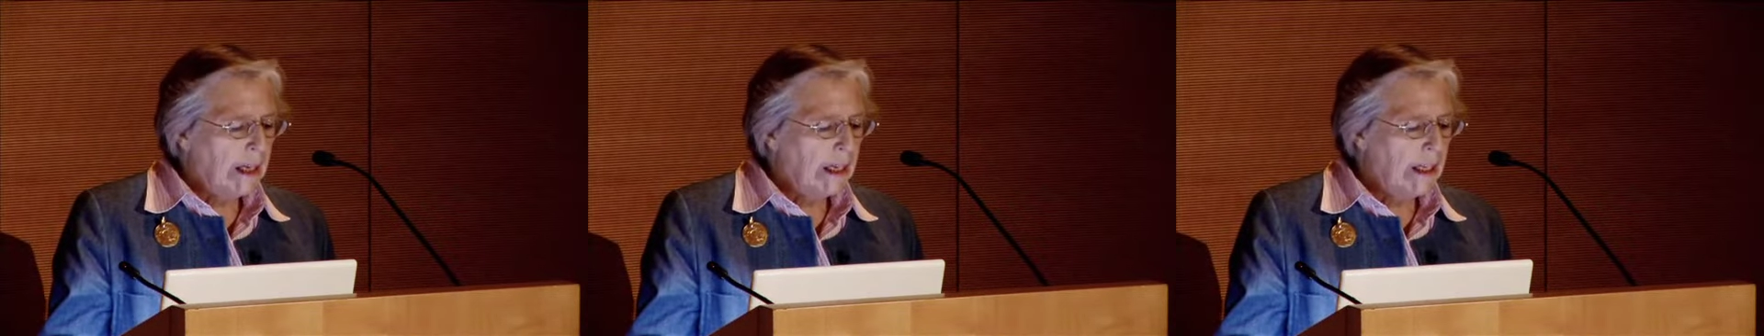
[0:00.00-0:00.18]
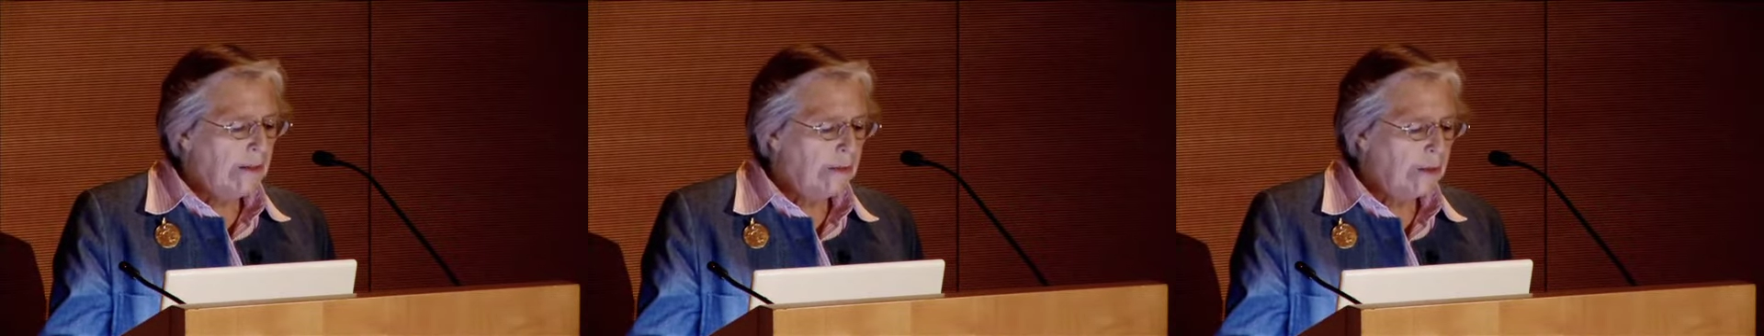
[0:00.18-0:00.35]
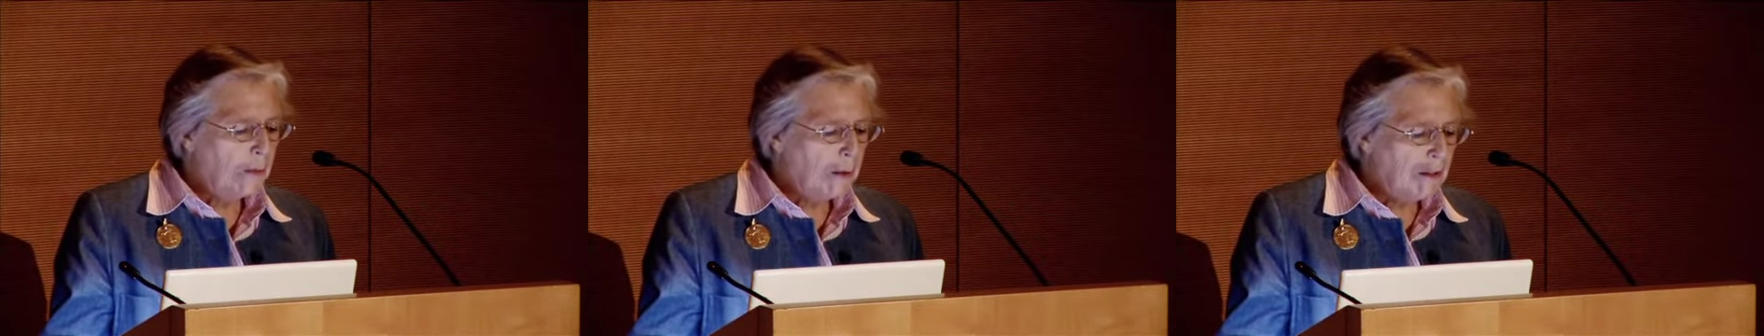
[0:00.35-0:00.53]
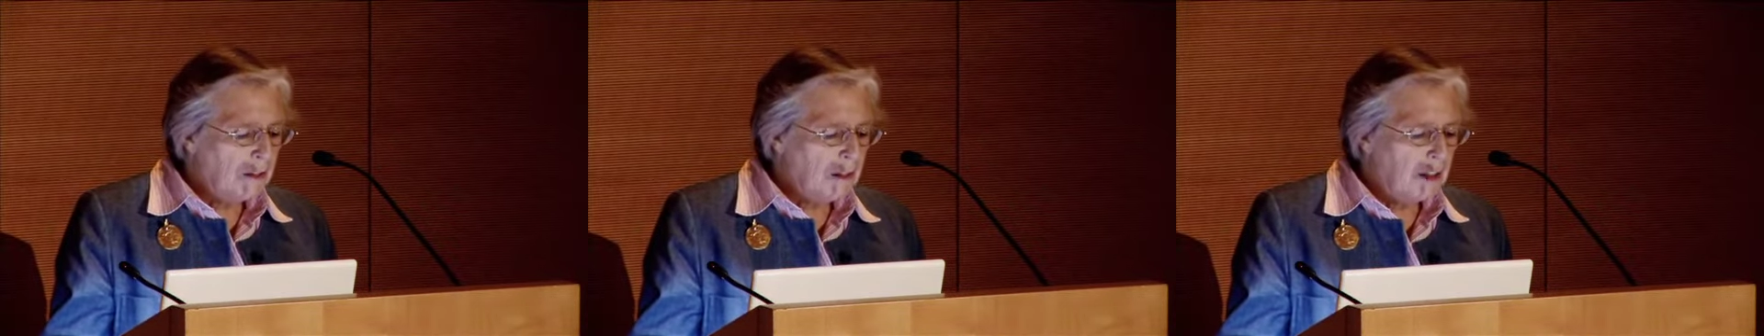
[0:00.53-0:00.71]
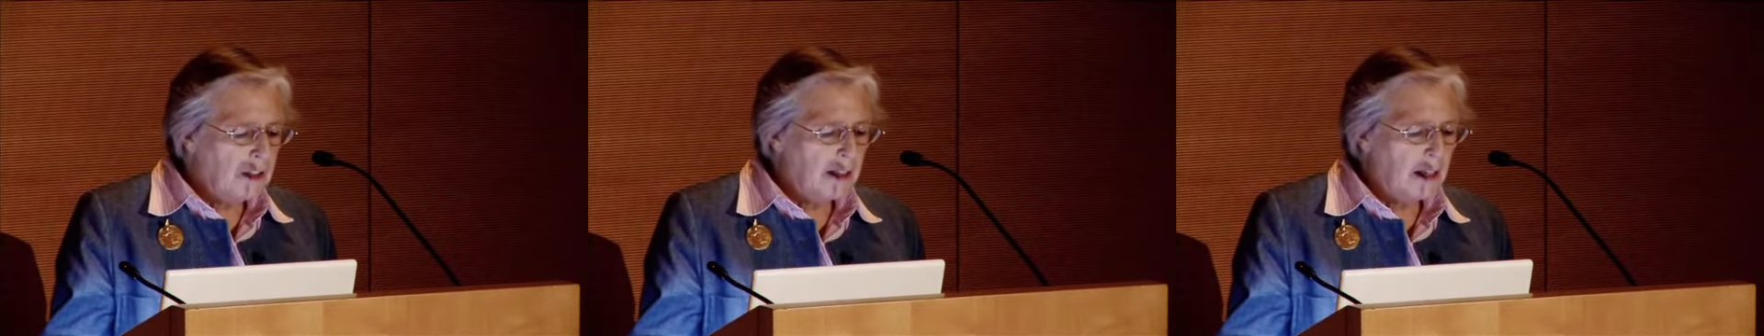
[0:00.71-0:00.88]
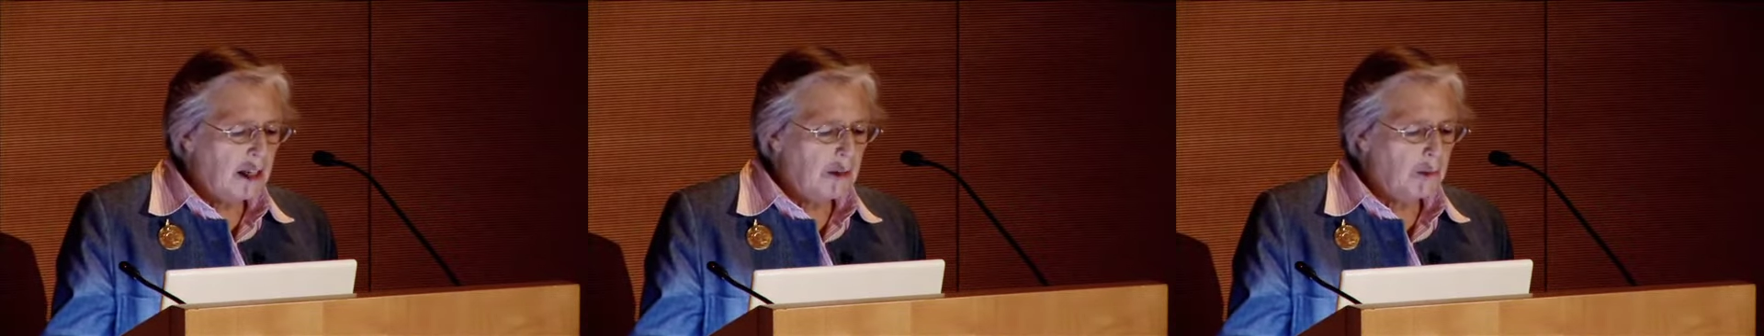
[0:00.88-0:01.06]
If he was
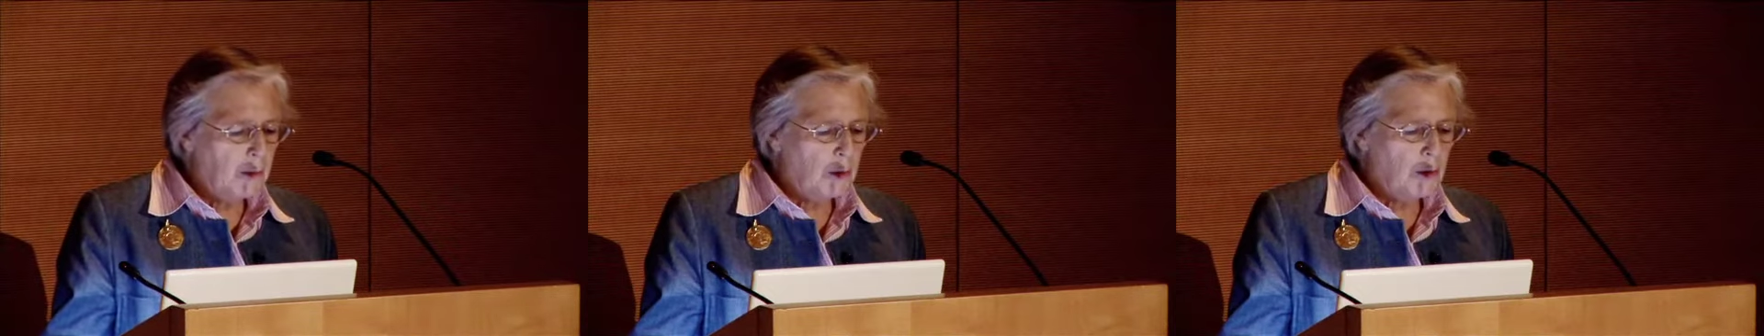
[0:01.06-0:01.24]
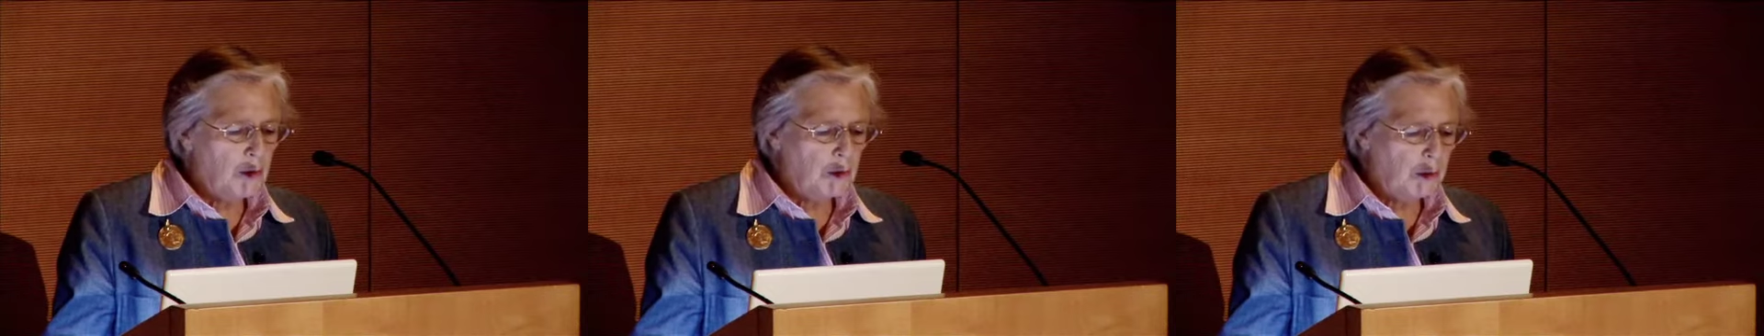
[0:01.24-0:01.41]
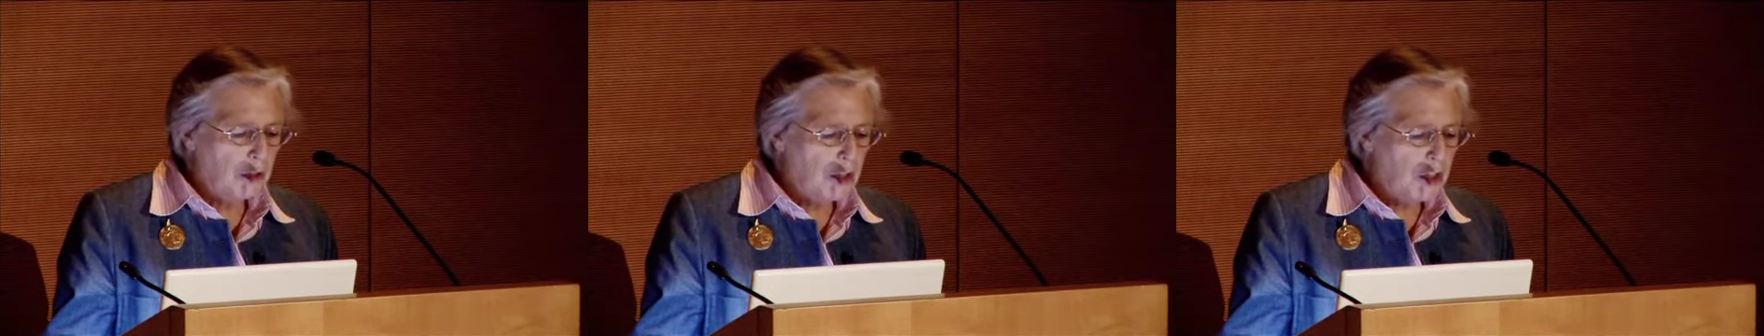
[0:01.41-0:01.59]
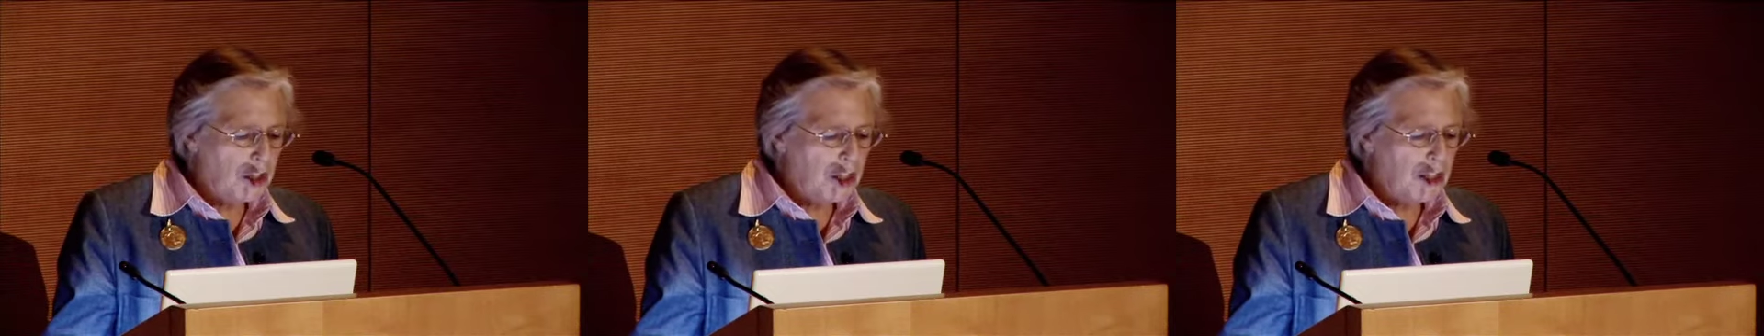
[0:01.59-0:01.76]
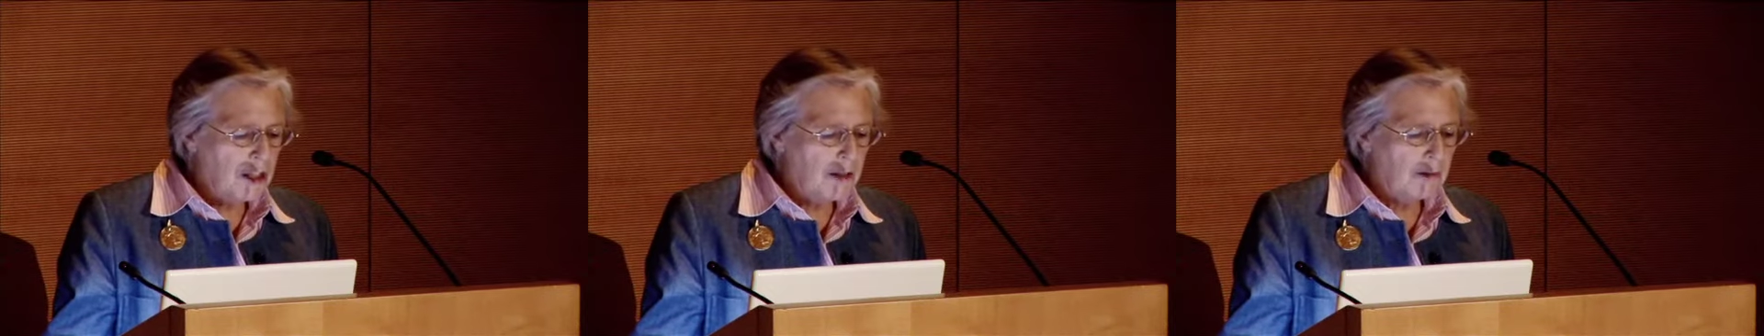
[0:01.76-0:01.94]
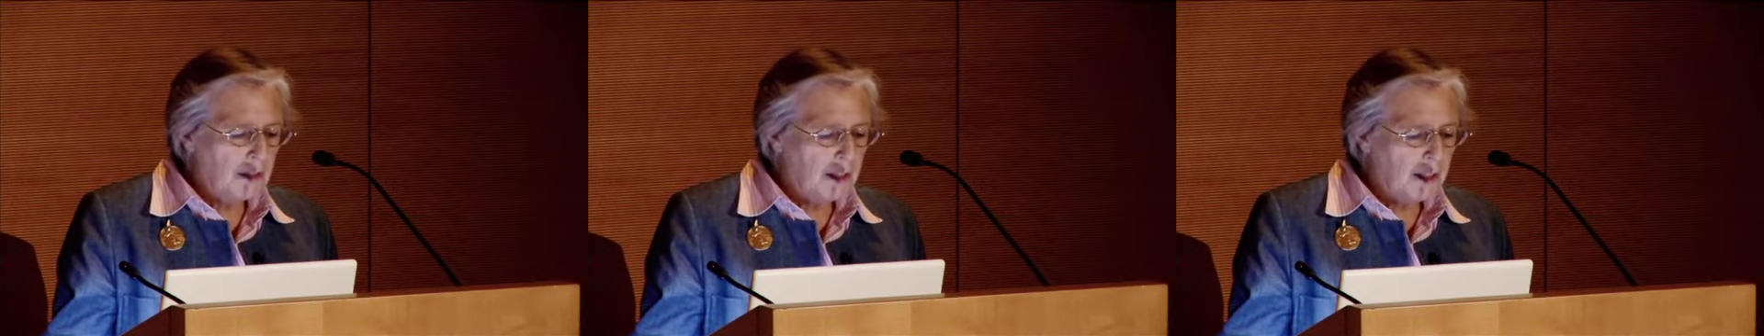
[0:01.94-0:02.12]
not able to
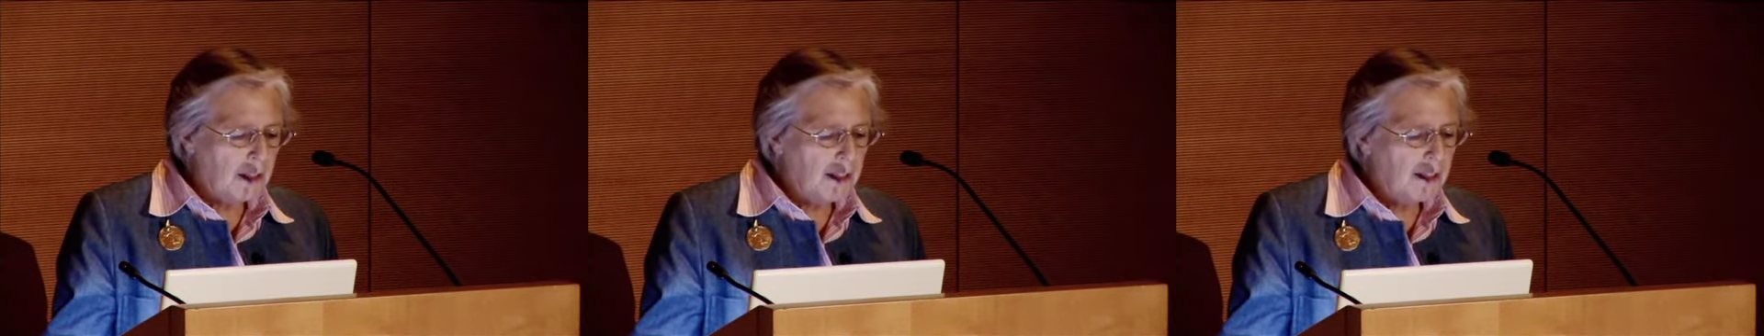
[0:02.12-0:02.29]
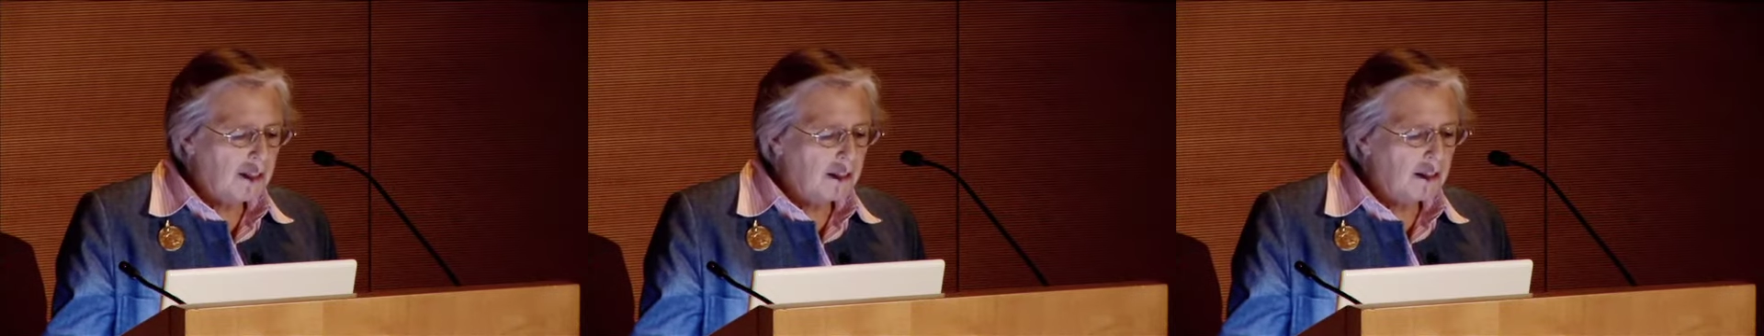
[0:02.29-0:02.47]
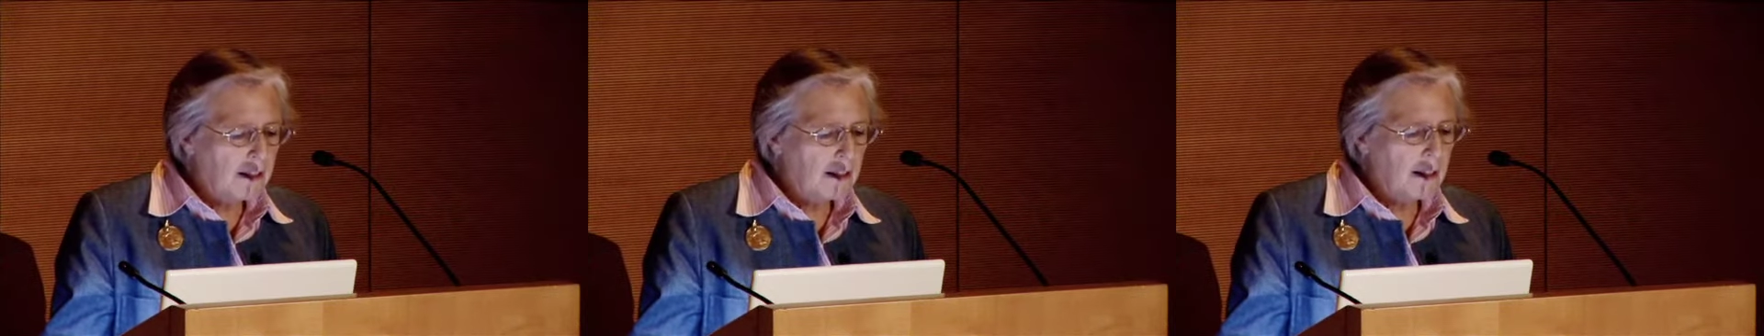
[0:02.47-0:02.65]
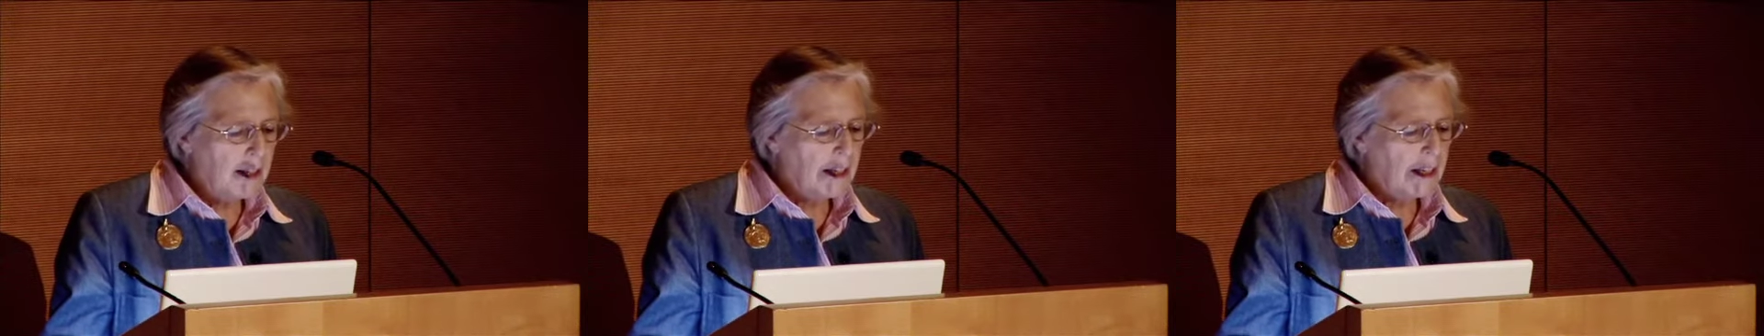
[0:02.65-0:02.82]
achieve it,